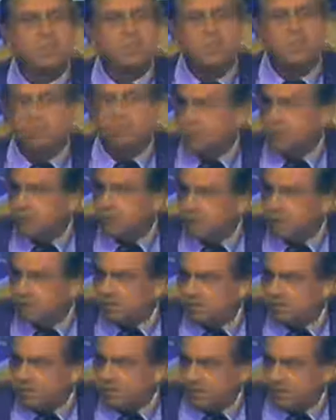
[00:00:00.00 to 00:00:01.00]
Jacob
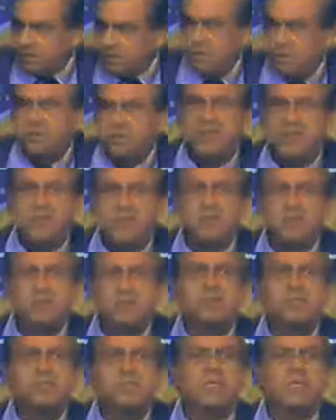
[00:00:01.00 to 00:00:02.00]
Schiff and the
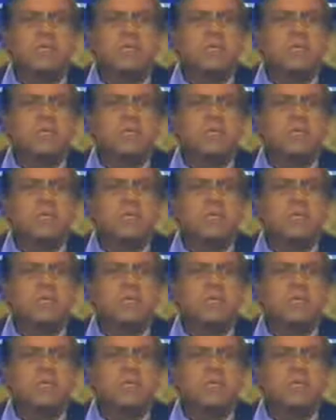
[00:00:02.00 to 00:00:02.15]
Rothschilds